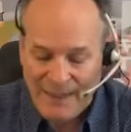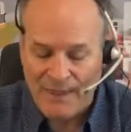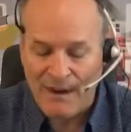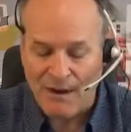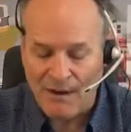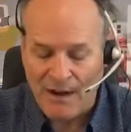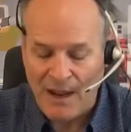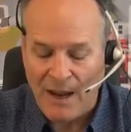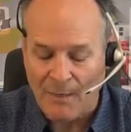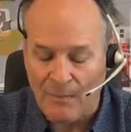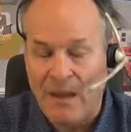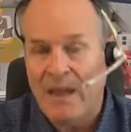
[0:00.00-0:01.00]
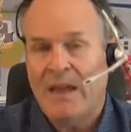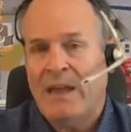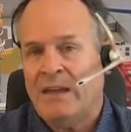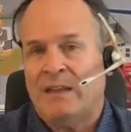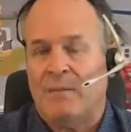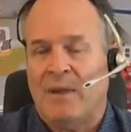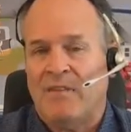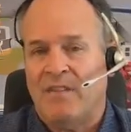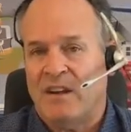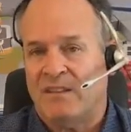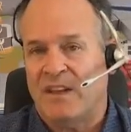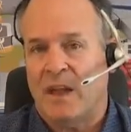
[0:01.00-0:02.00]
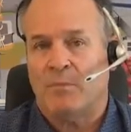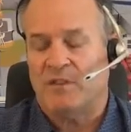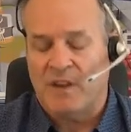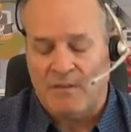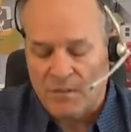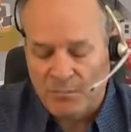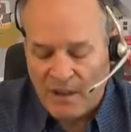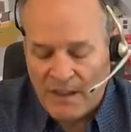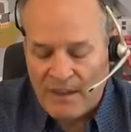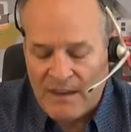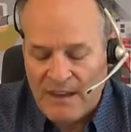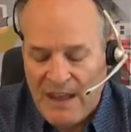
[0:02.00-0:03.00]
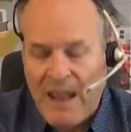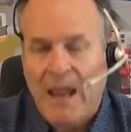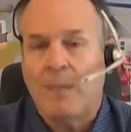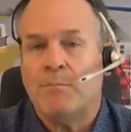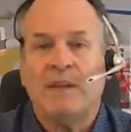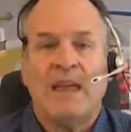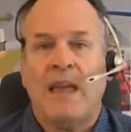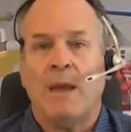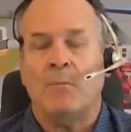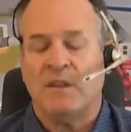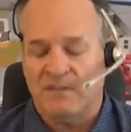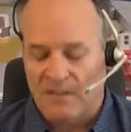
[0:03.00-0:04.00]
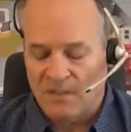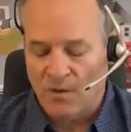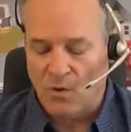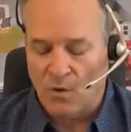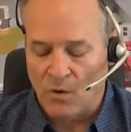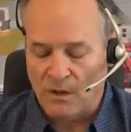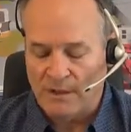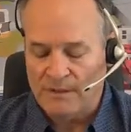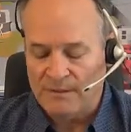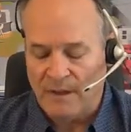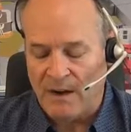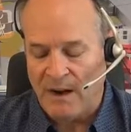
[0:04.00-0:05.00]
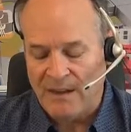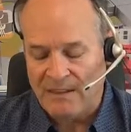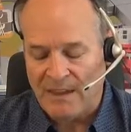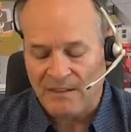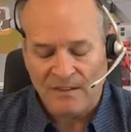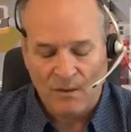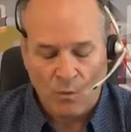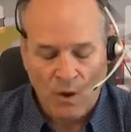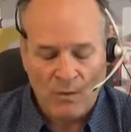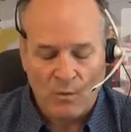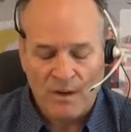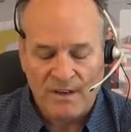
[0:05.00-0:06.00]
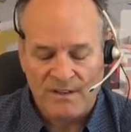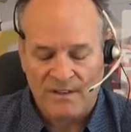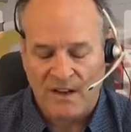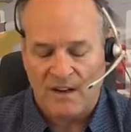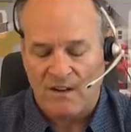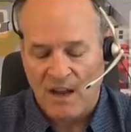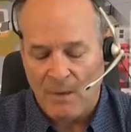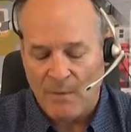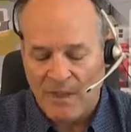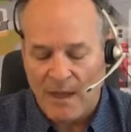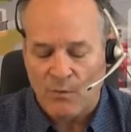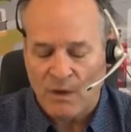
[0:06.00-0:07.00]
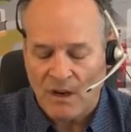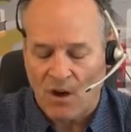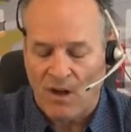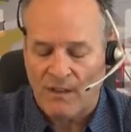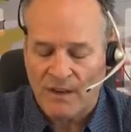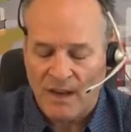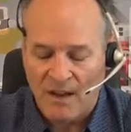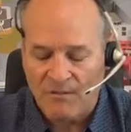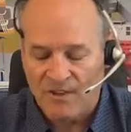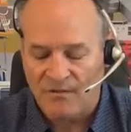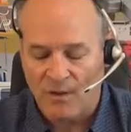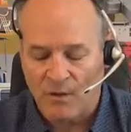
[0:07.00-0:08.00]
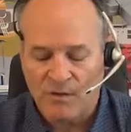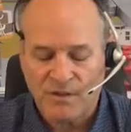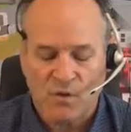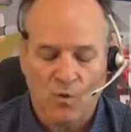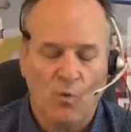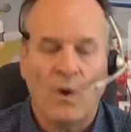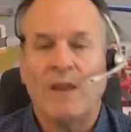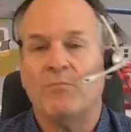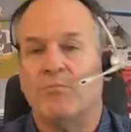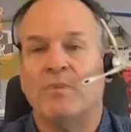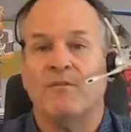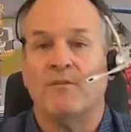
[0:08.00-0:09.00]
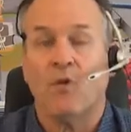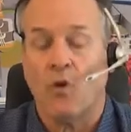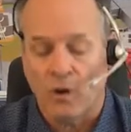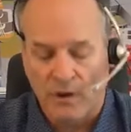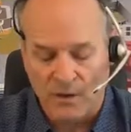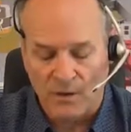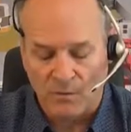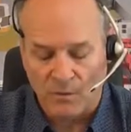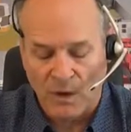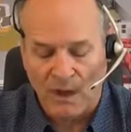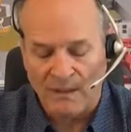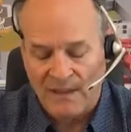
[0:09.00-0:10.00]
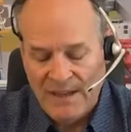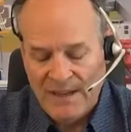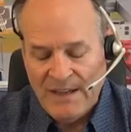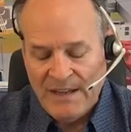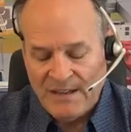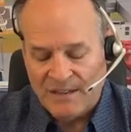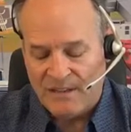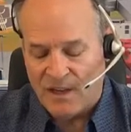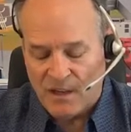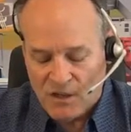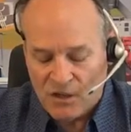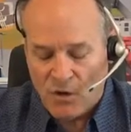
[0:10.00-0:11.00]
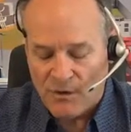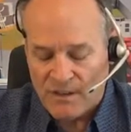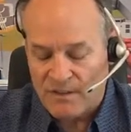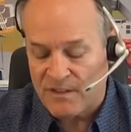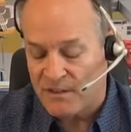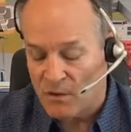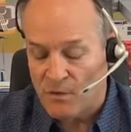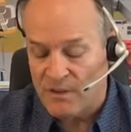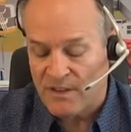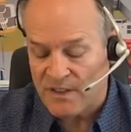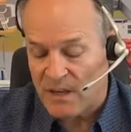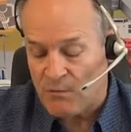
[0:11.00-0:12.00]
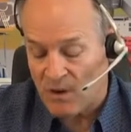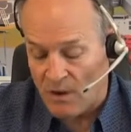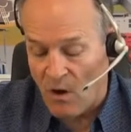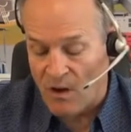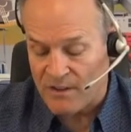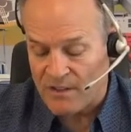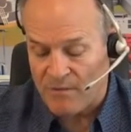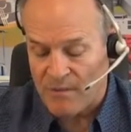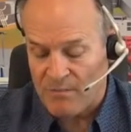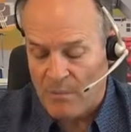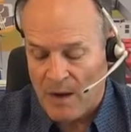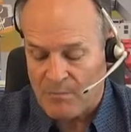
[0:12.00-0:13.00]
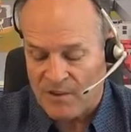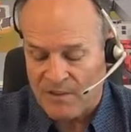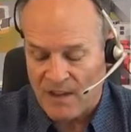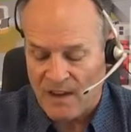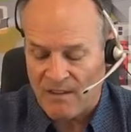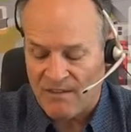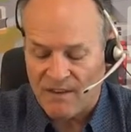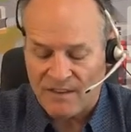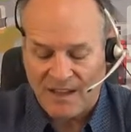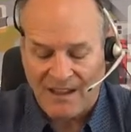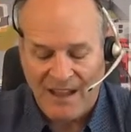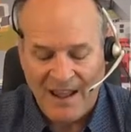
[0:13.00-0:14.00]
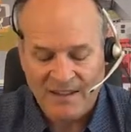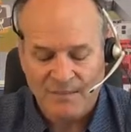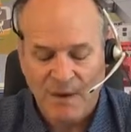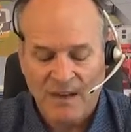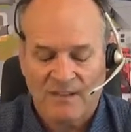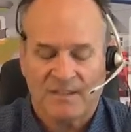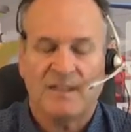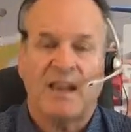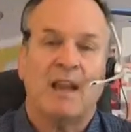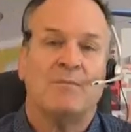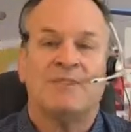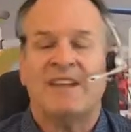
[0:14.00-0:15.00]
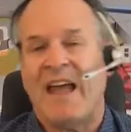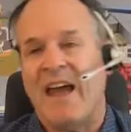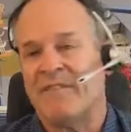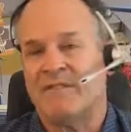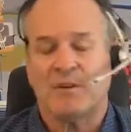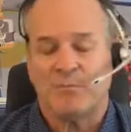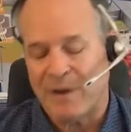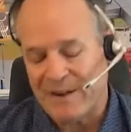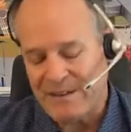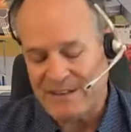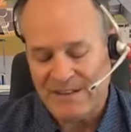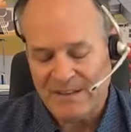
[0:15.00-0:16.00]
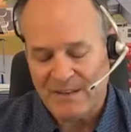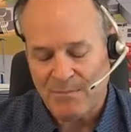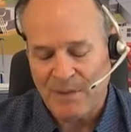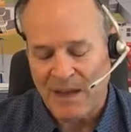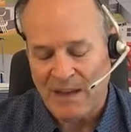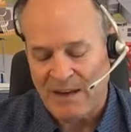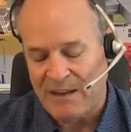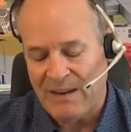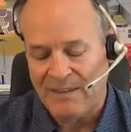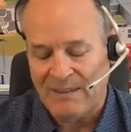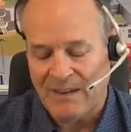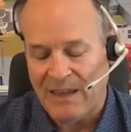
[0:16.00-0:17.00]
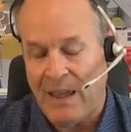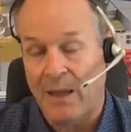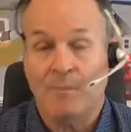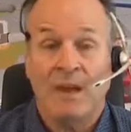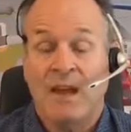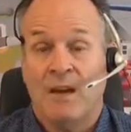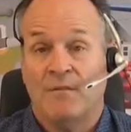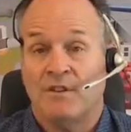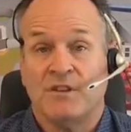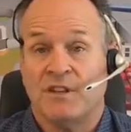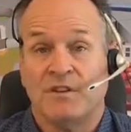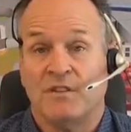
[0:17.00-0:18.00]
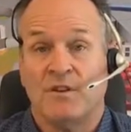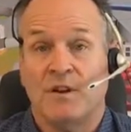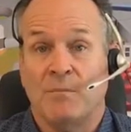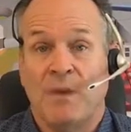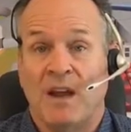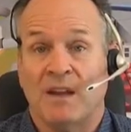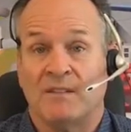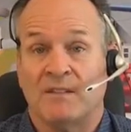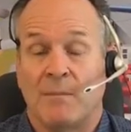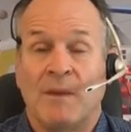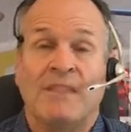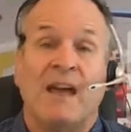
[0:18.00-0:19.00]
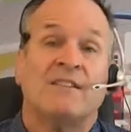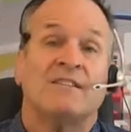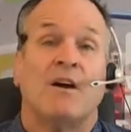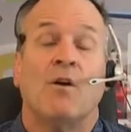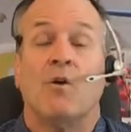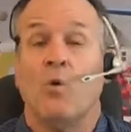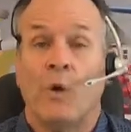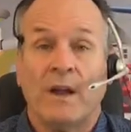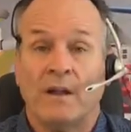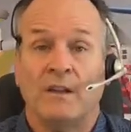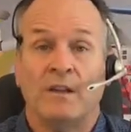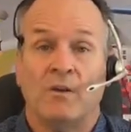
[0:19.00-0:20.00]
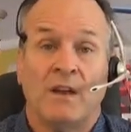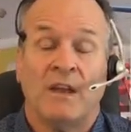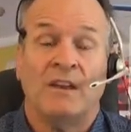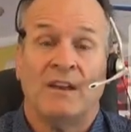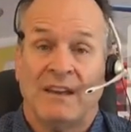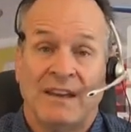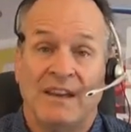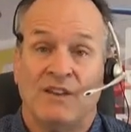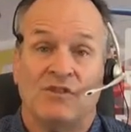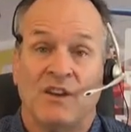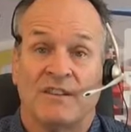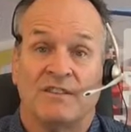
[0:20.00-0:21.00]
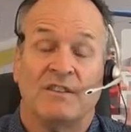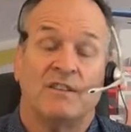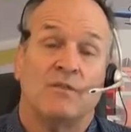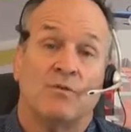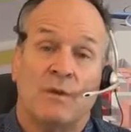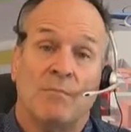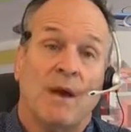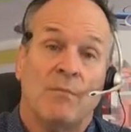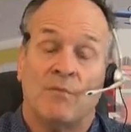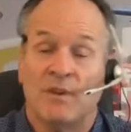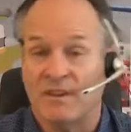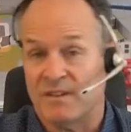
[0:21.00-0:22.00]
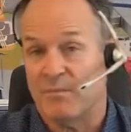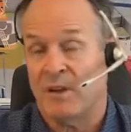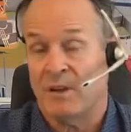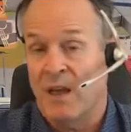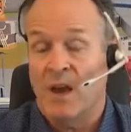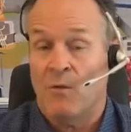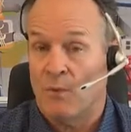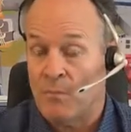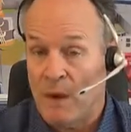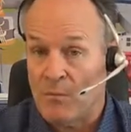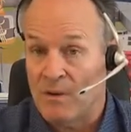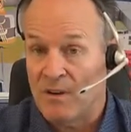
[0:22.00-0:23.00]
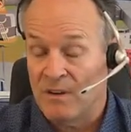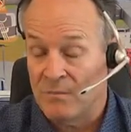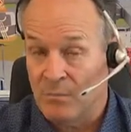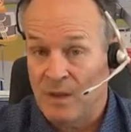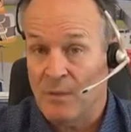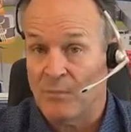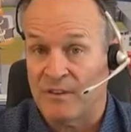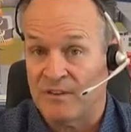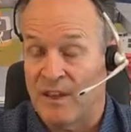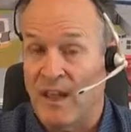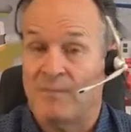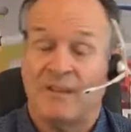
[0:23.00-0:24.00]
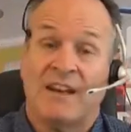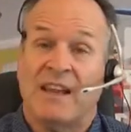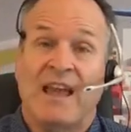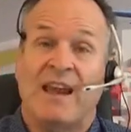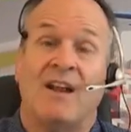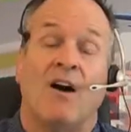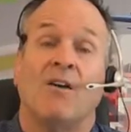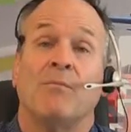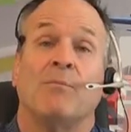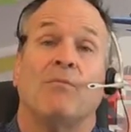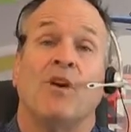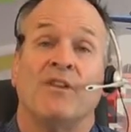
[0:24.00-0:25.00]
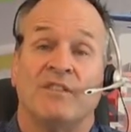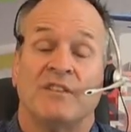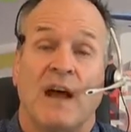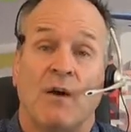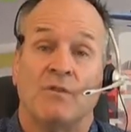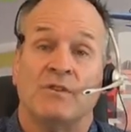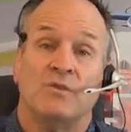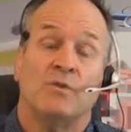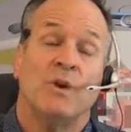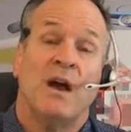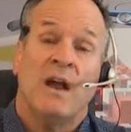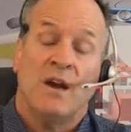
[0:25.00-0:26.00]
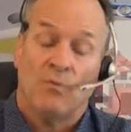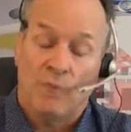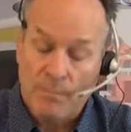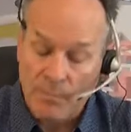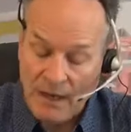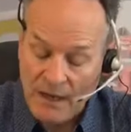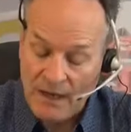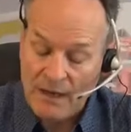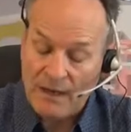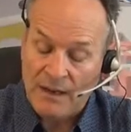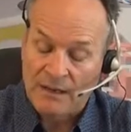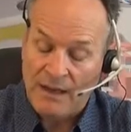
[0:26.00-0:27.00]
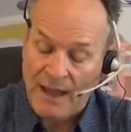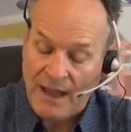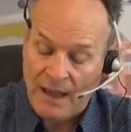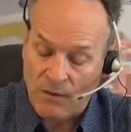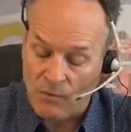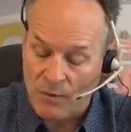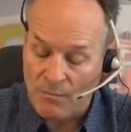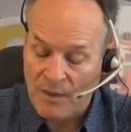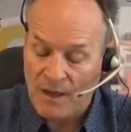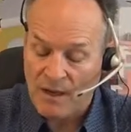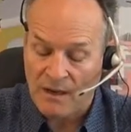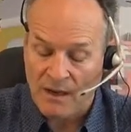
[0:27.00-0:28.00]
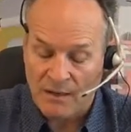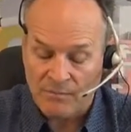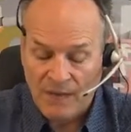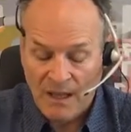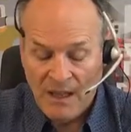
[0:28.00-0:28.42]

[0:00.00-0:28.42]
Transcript: their name. Let me give you an example. Did you ever play the name game in school? All right, that's the one where you say your name and then recall the names of those who went before you. Well, studies show that students can recall 75% of their classmates' names after participating in the game for just 30 minutes. I mean, that's how quickly you can get adjusted to remembering people's names. And again, it all boils down to repeating it and repeating it.